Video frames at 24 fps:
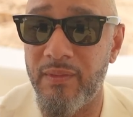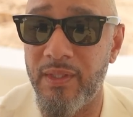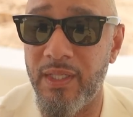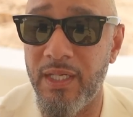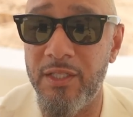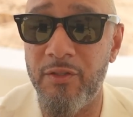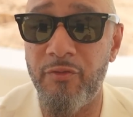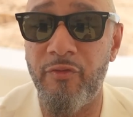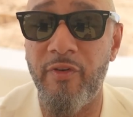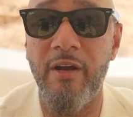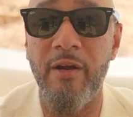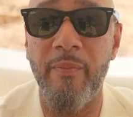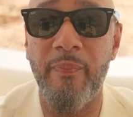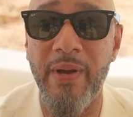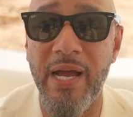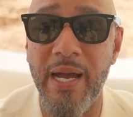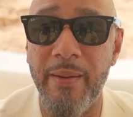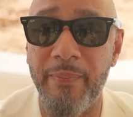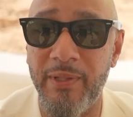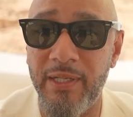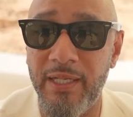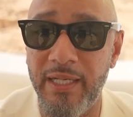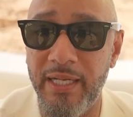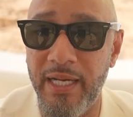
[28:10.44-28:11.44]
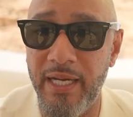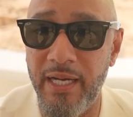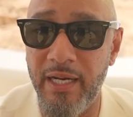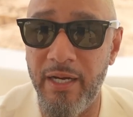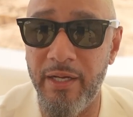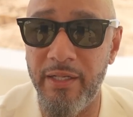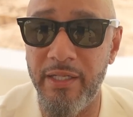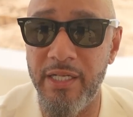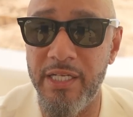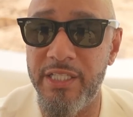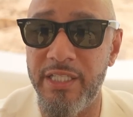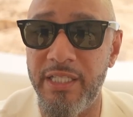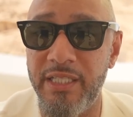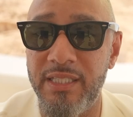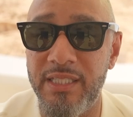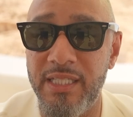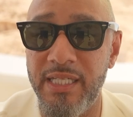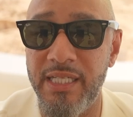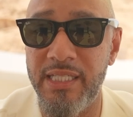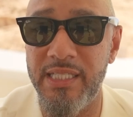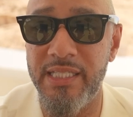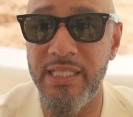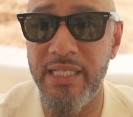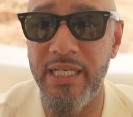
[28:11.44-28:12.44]
It's very popular here in the
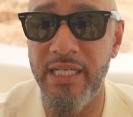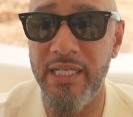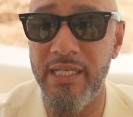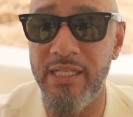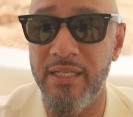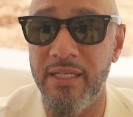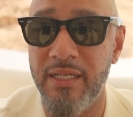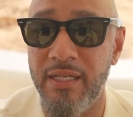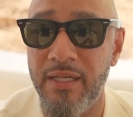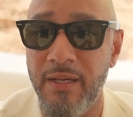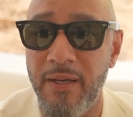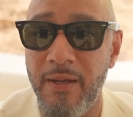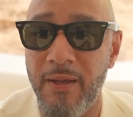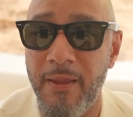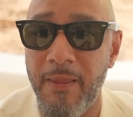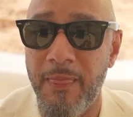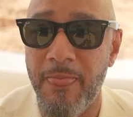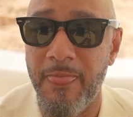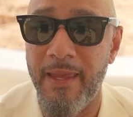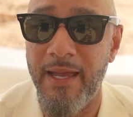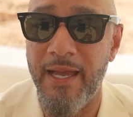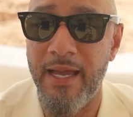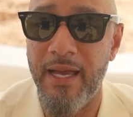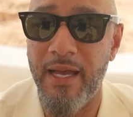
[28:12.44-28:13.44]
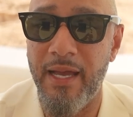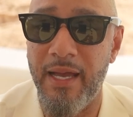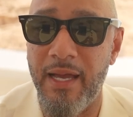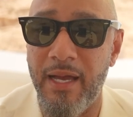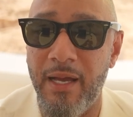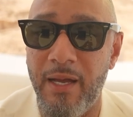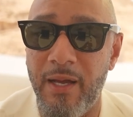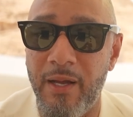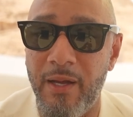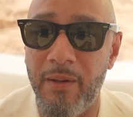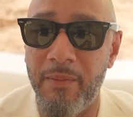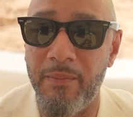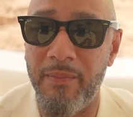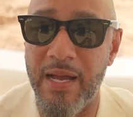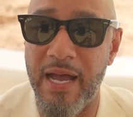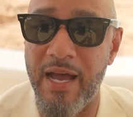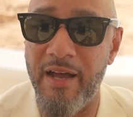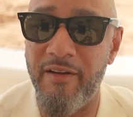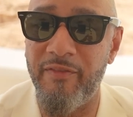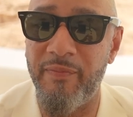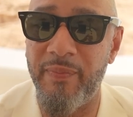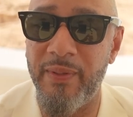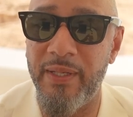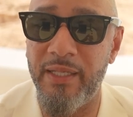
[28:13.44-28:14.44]
GCC.
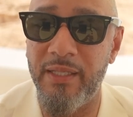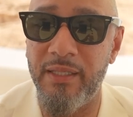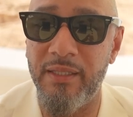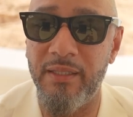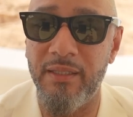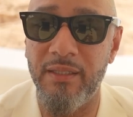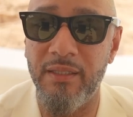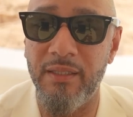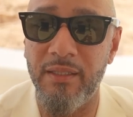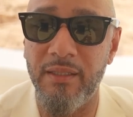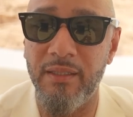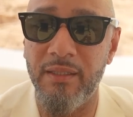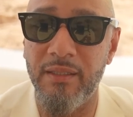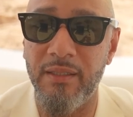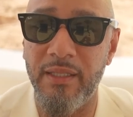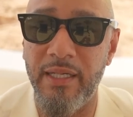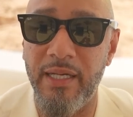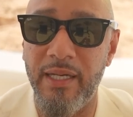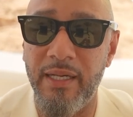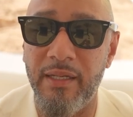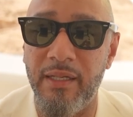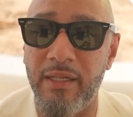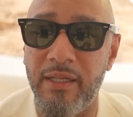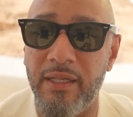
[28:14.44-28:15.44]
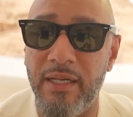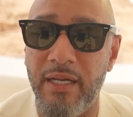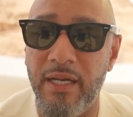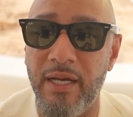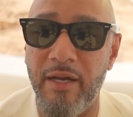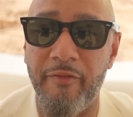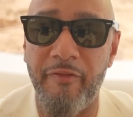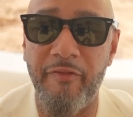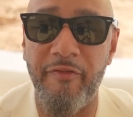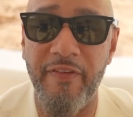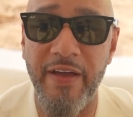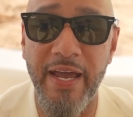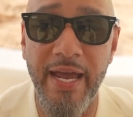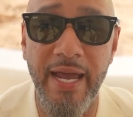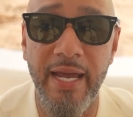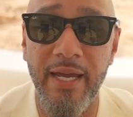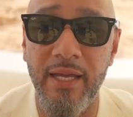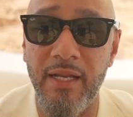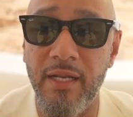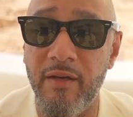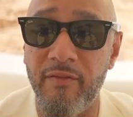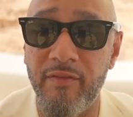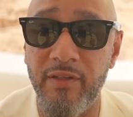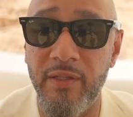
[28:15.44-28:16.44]
I've been a
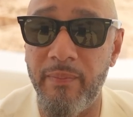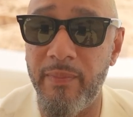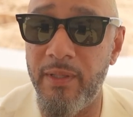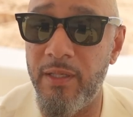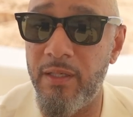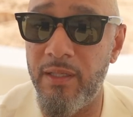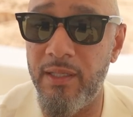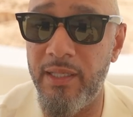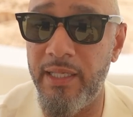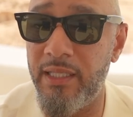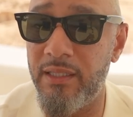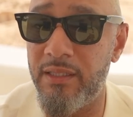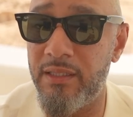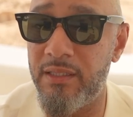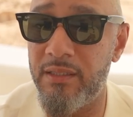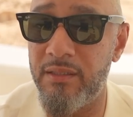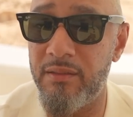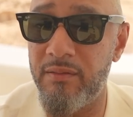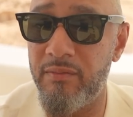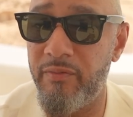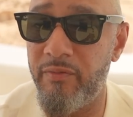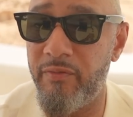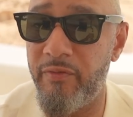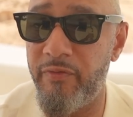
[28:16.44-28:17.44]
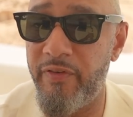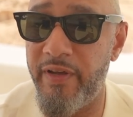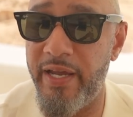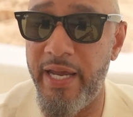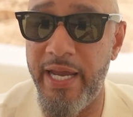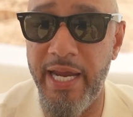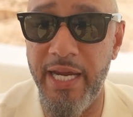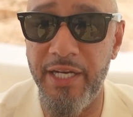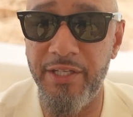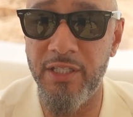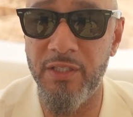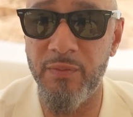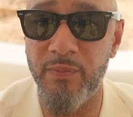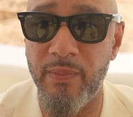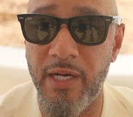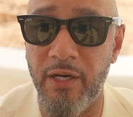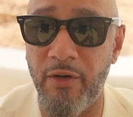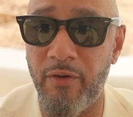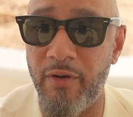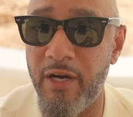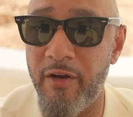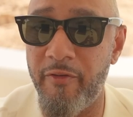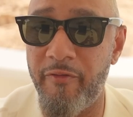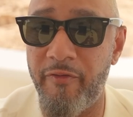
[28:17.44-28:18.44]
fan of the Middle East for ages. My
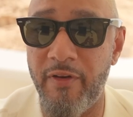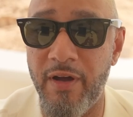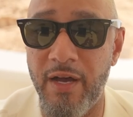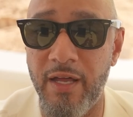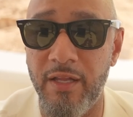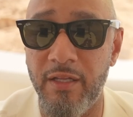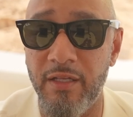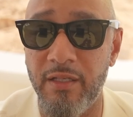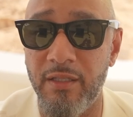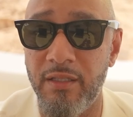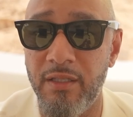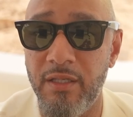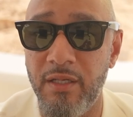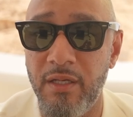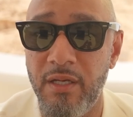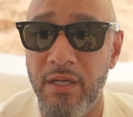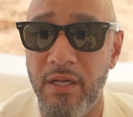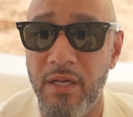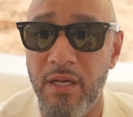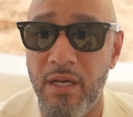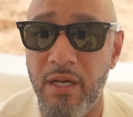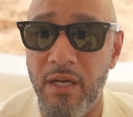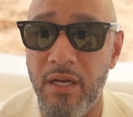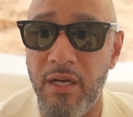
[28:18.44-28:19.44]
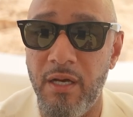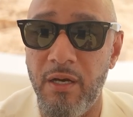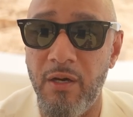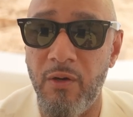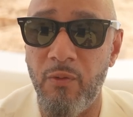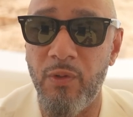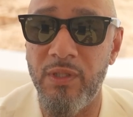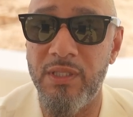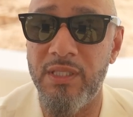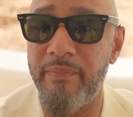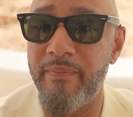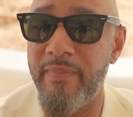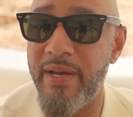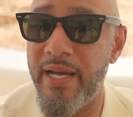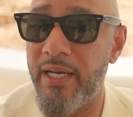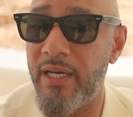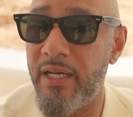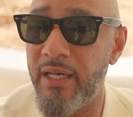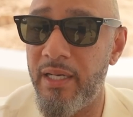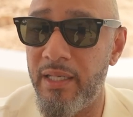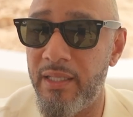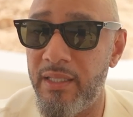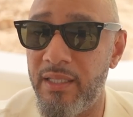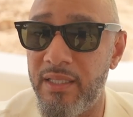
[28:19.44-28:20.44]
grandfather was in
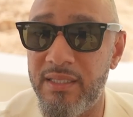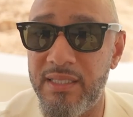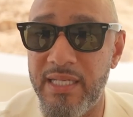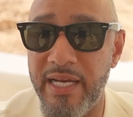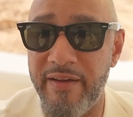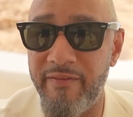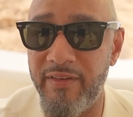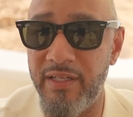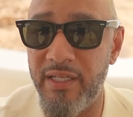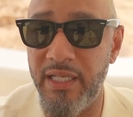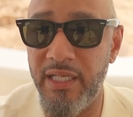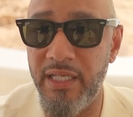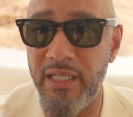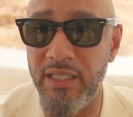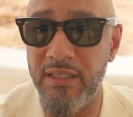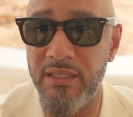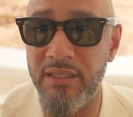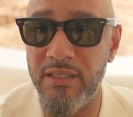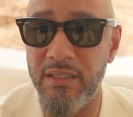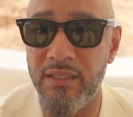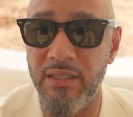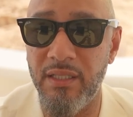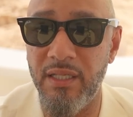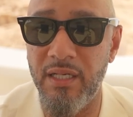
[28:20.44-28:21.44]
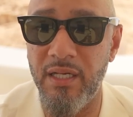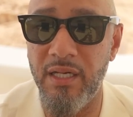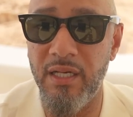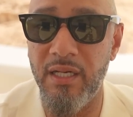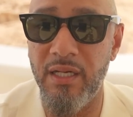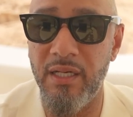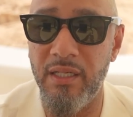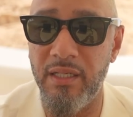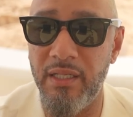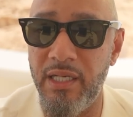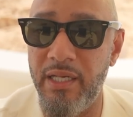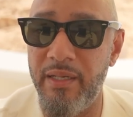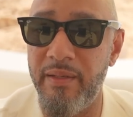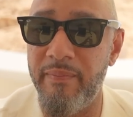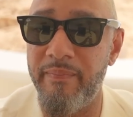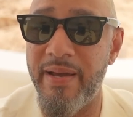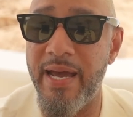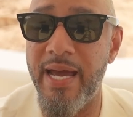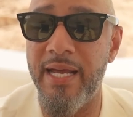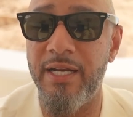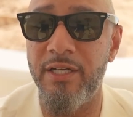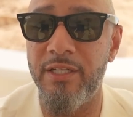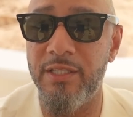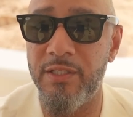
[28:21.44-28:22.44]
Mecca in the 70s. He
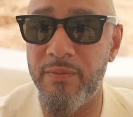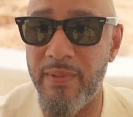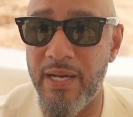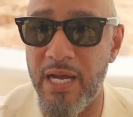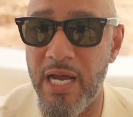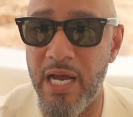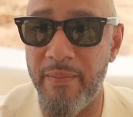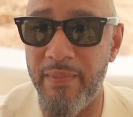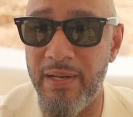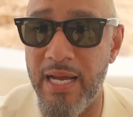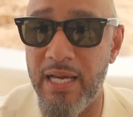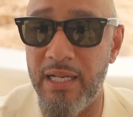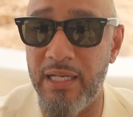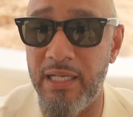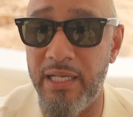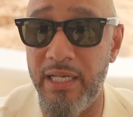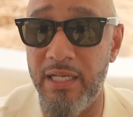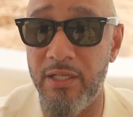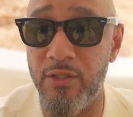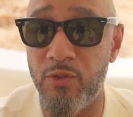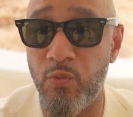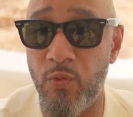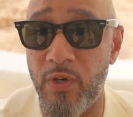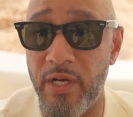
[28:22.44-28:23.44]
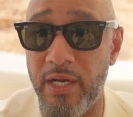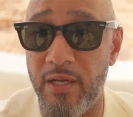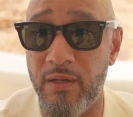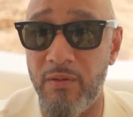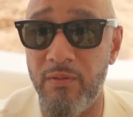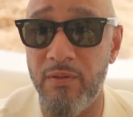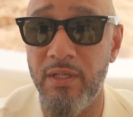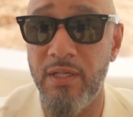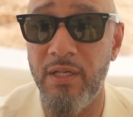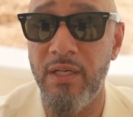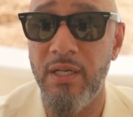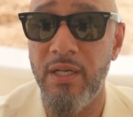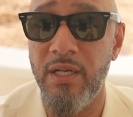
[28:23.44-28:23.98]
managed Muhammad Ali as well.